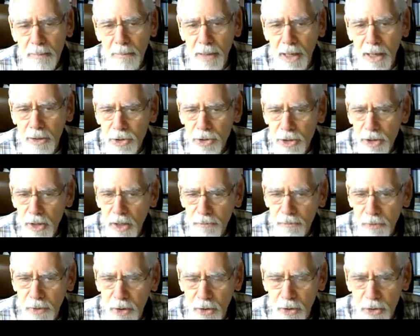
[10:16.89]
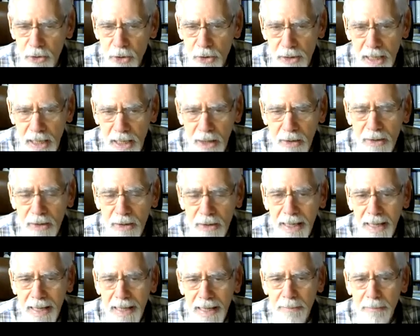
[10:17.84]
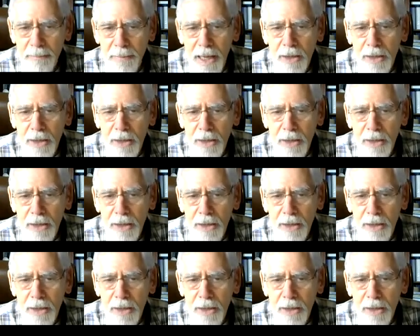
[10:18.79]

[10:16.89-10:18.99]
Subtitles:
bouncing off the Earth now and